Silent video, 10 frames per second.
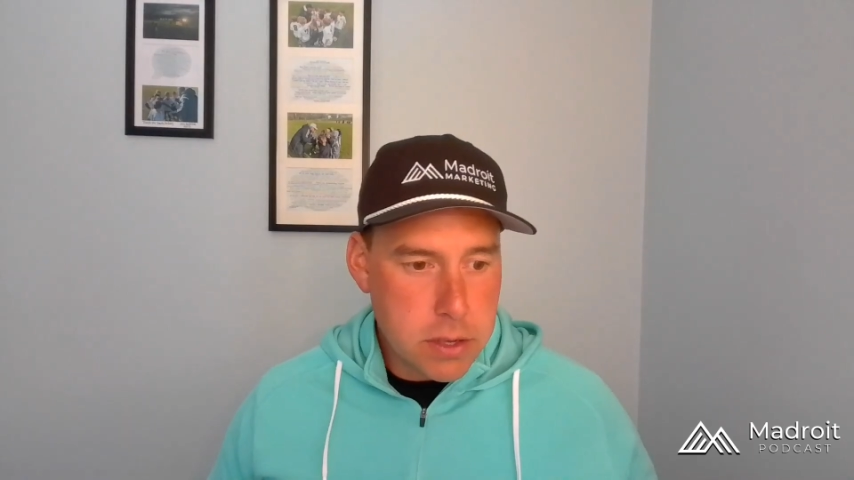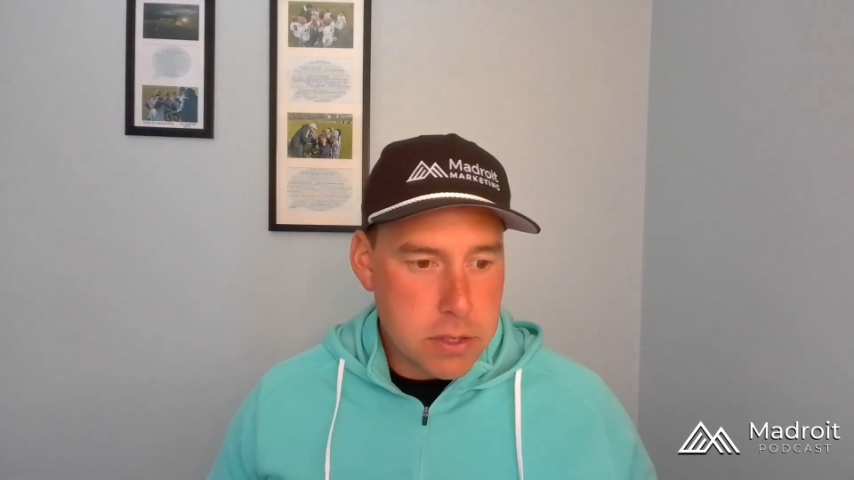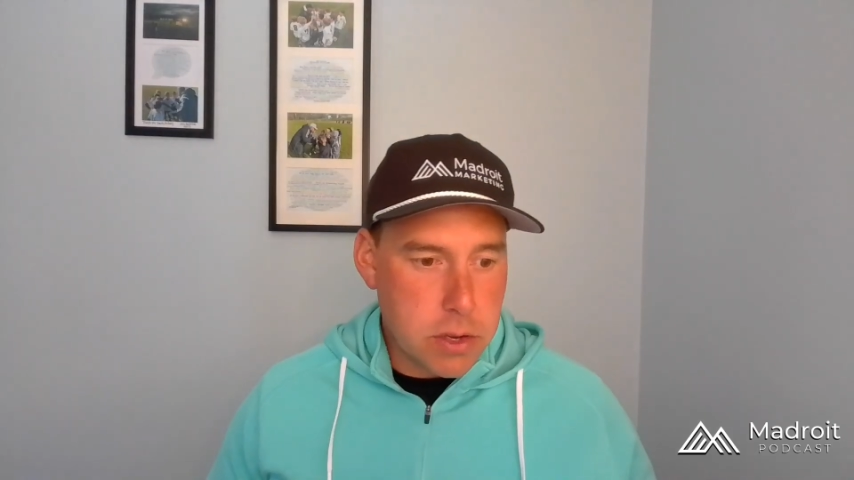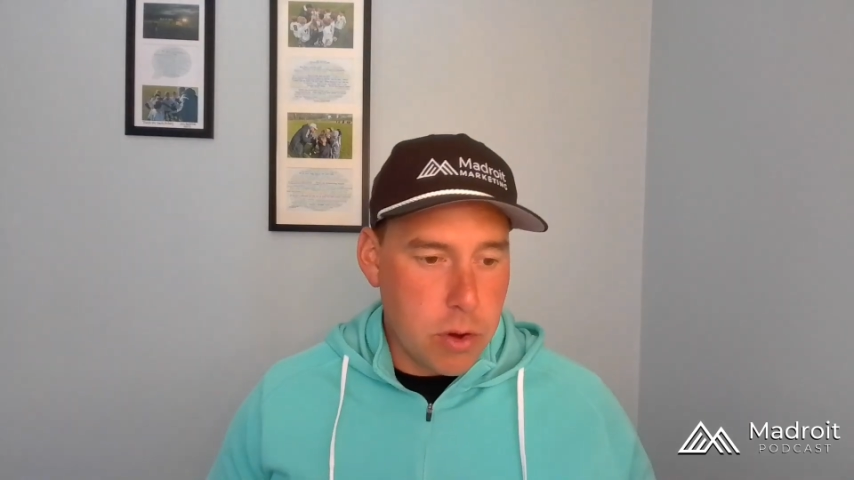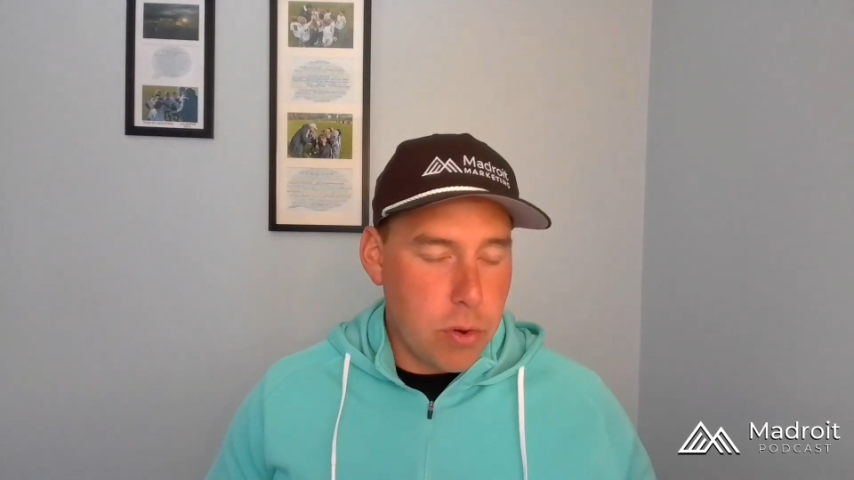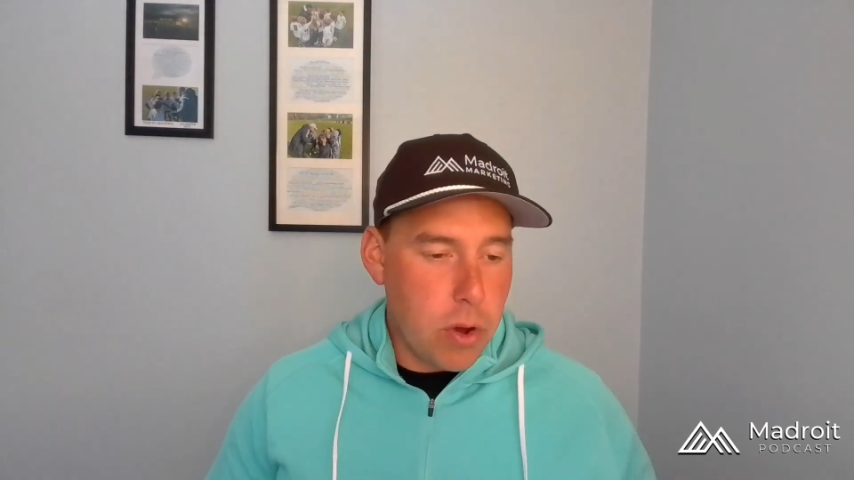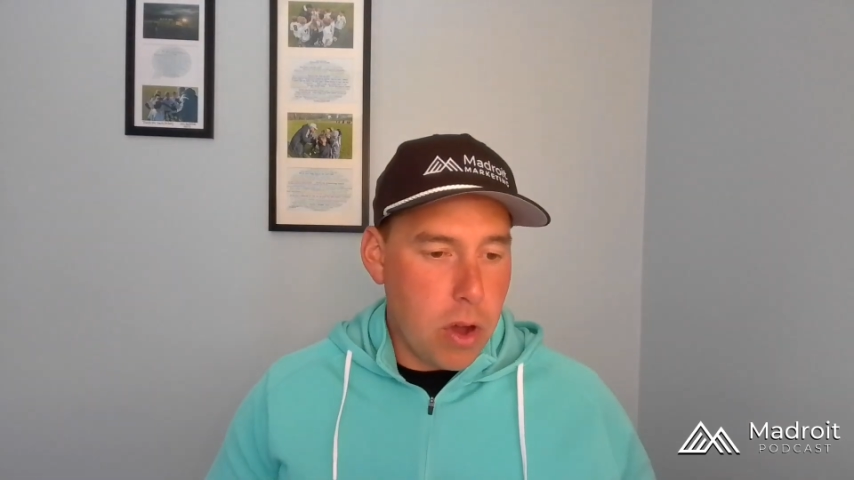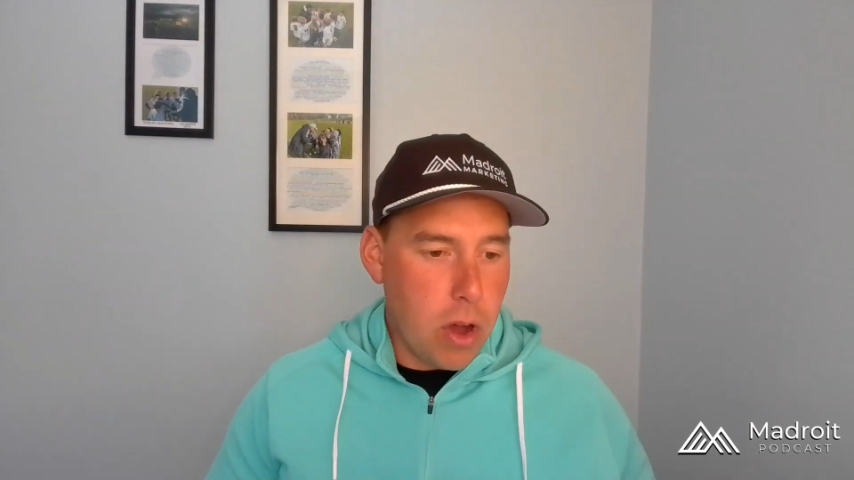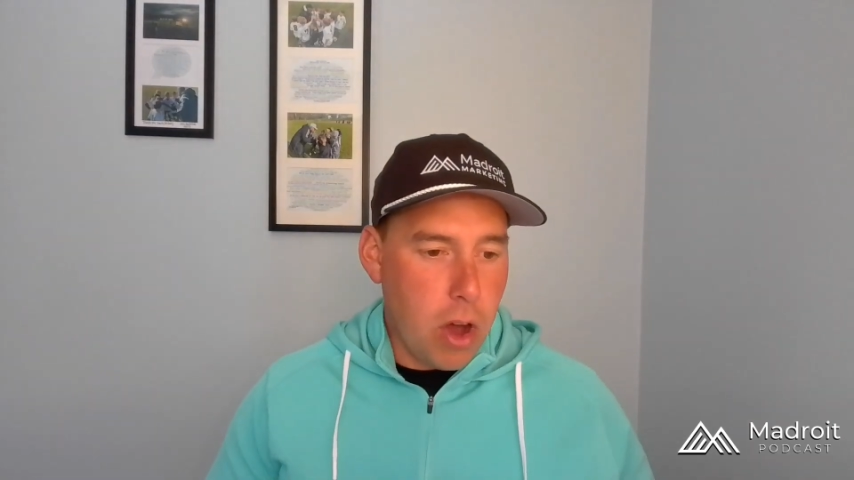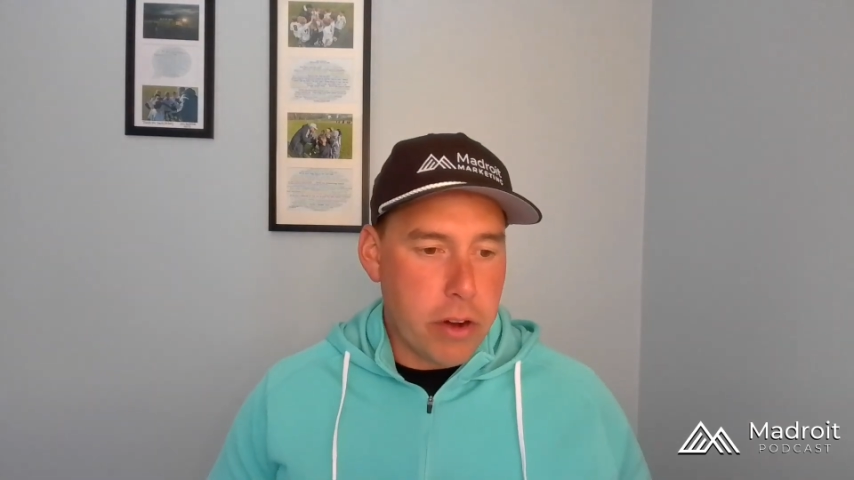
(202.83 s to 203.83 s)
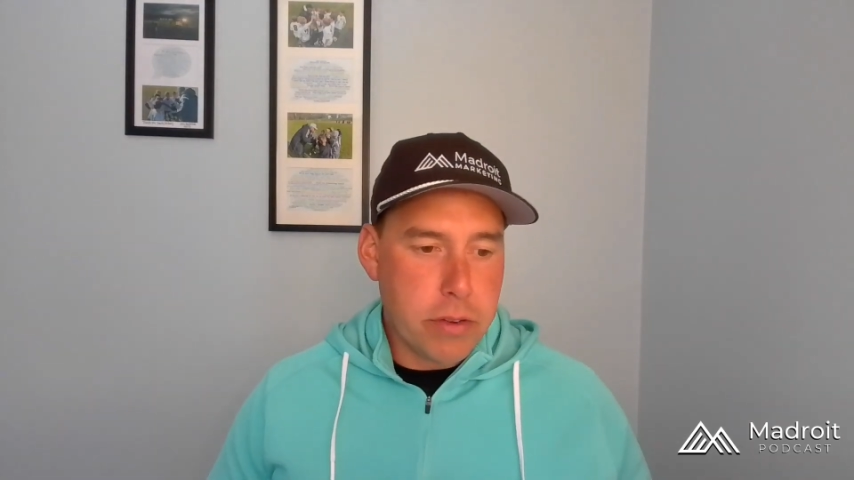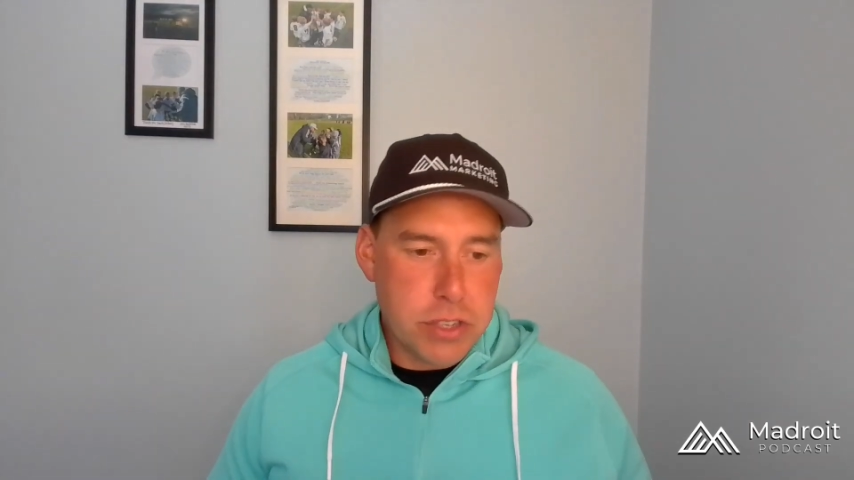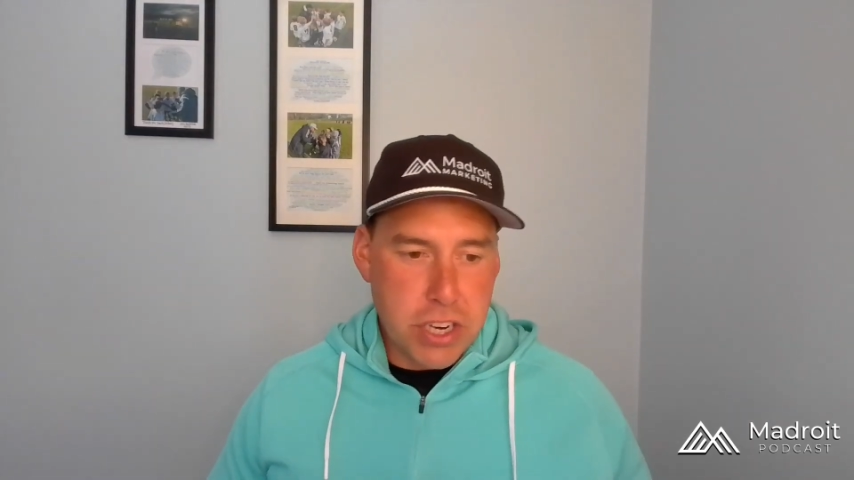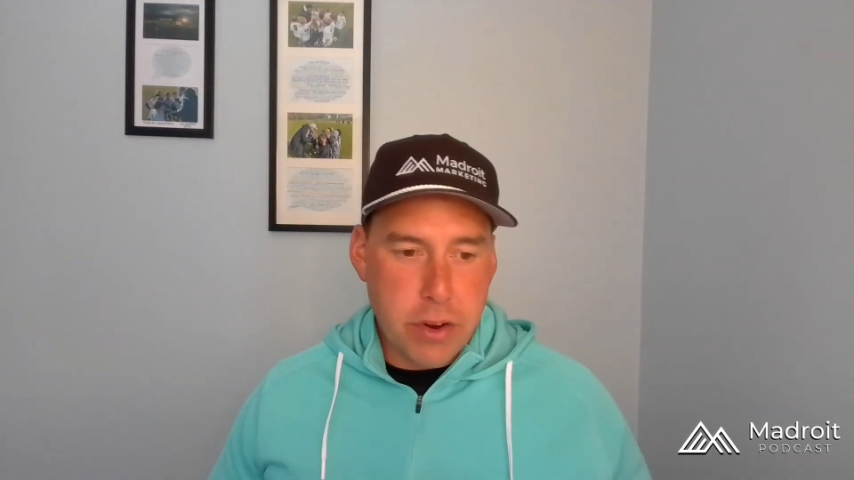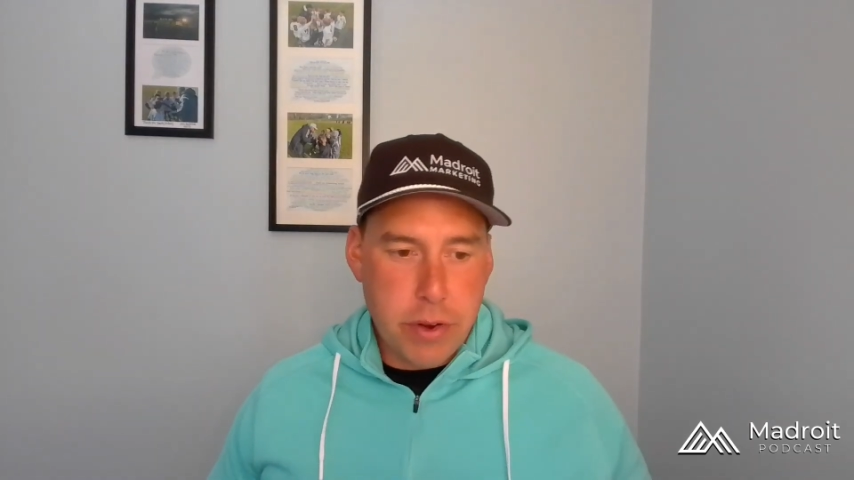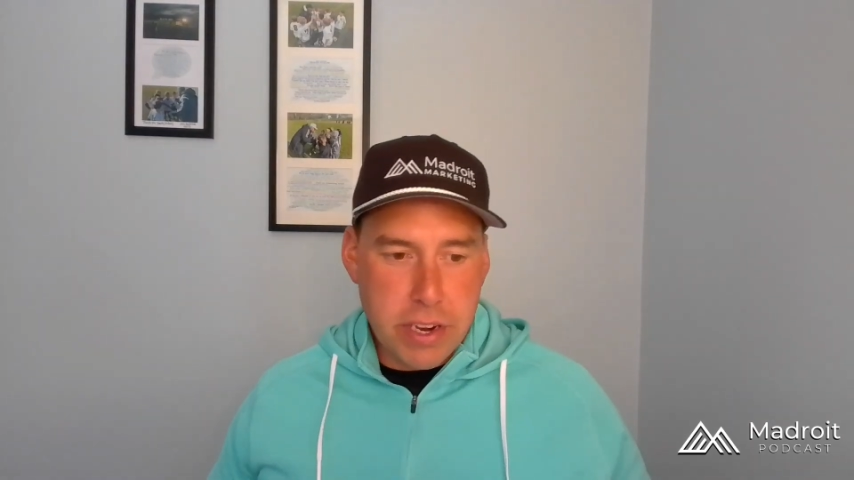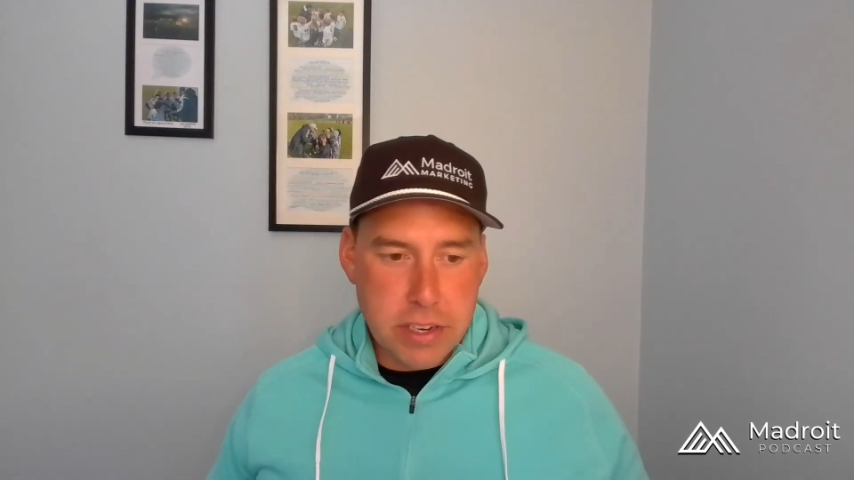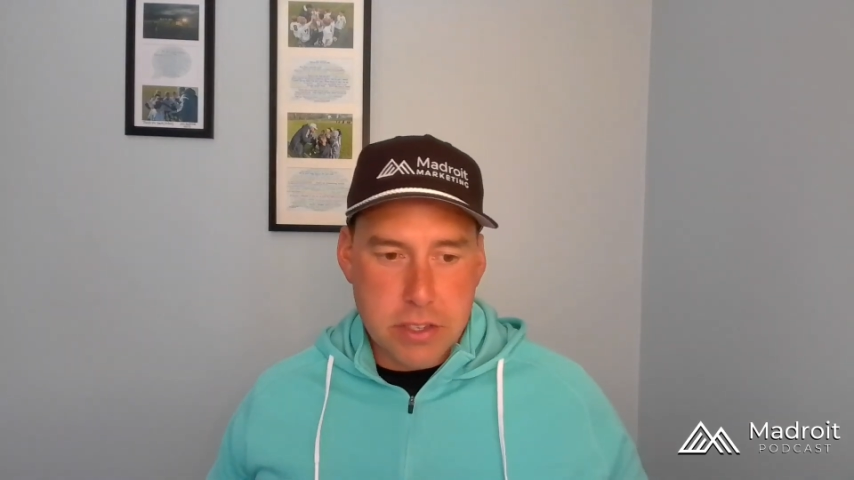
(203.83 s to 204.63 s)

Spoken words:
So auto-generate